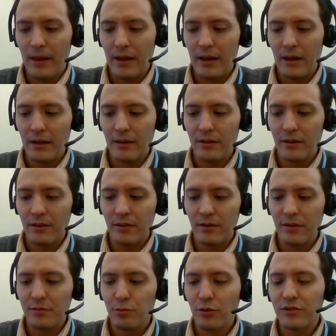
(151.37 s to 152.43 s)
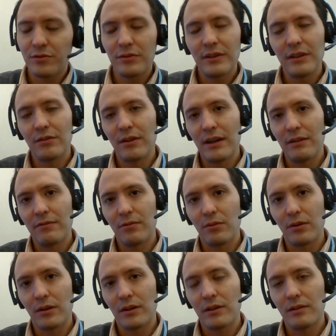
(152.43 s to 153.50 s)
Um, and this
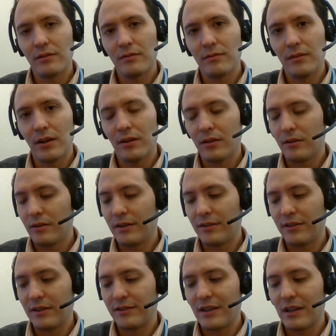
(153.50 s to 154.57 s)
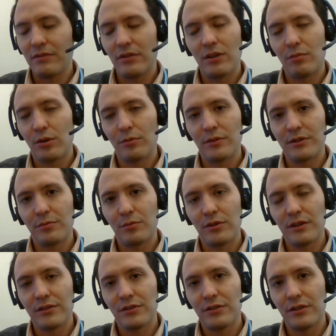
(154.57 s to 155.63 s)
board's really great for uh, it's it's
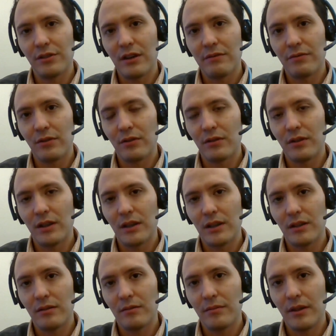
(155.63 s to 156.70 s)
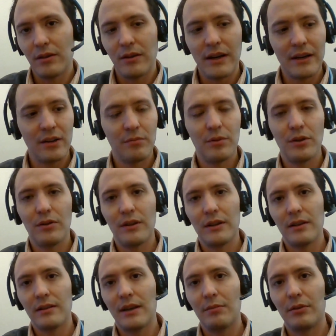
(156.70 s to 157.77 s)
kind of an all-purpose board. It's really great for uh, you know
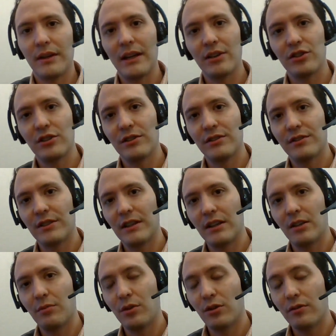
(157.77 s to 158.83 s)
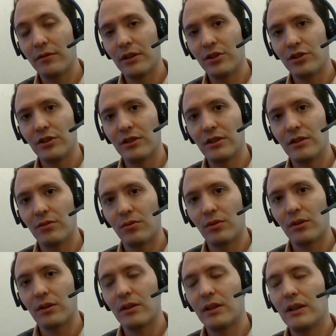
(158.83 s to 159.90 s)
high computing applications like computer
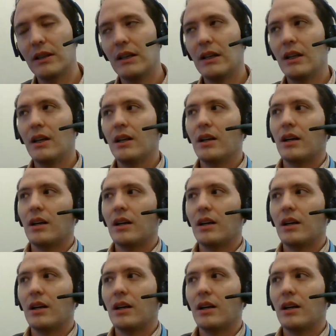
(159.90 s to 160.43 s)
vision or